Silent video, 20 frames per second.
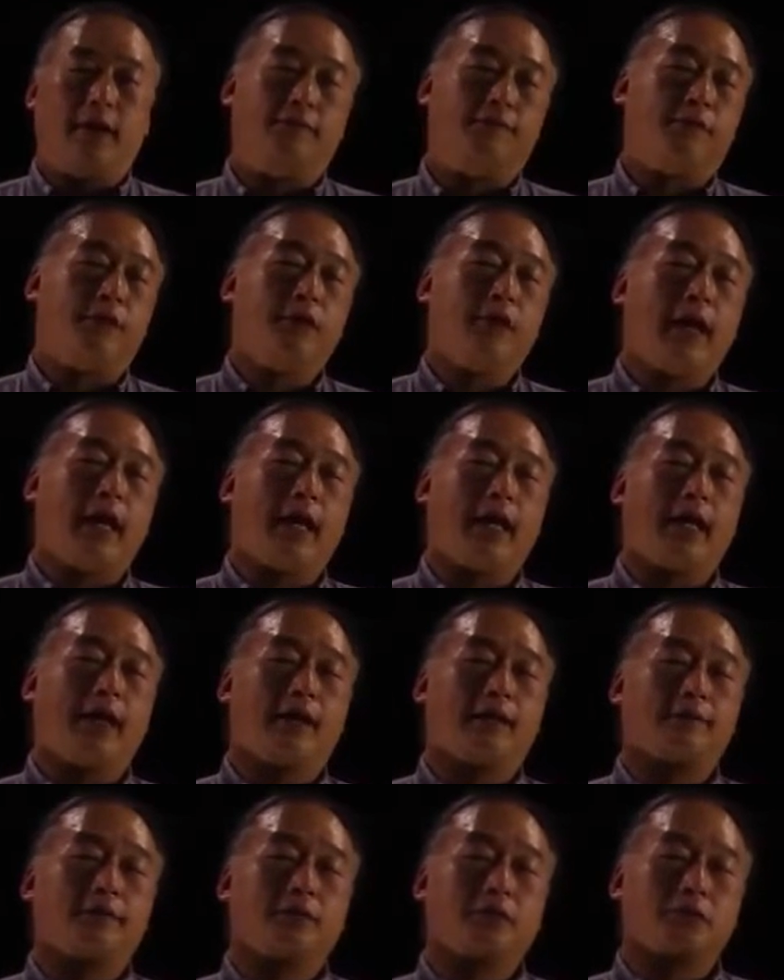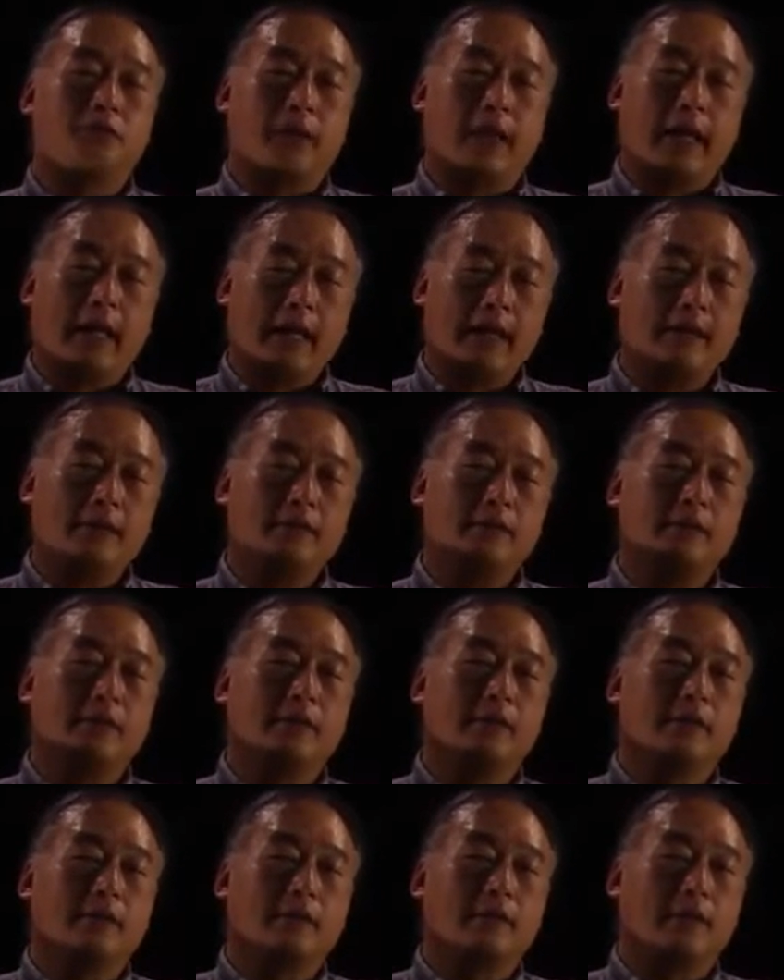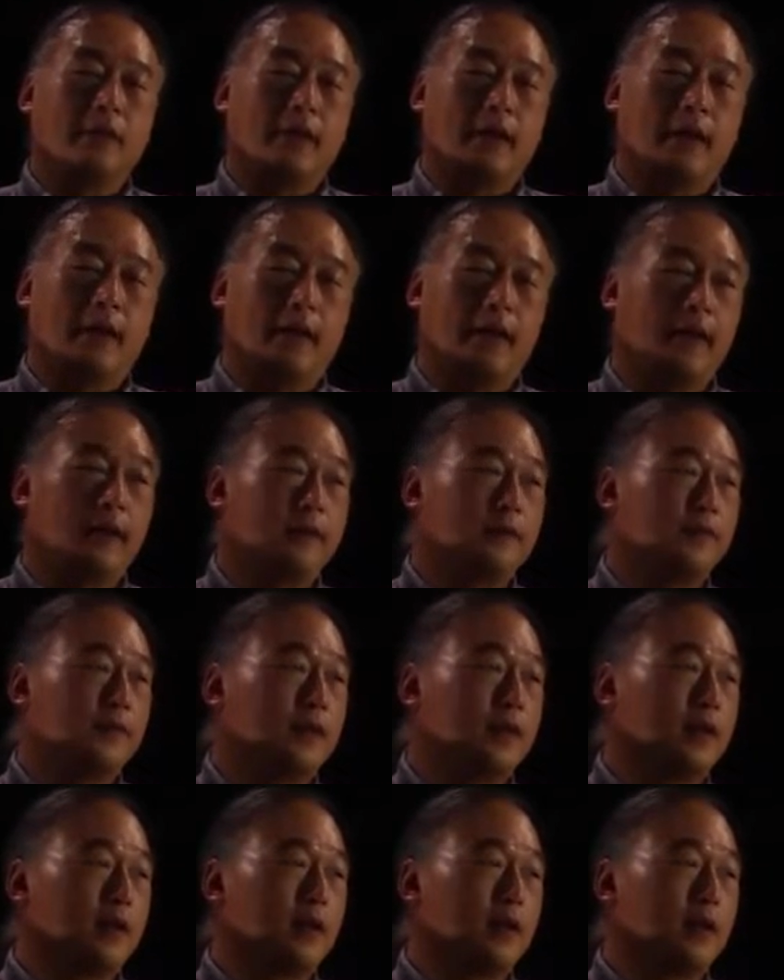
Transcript: if you have trained um,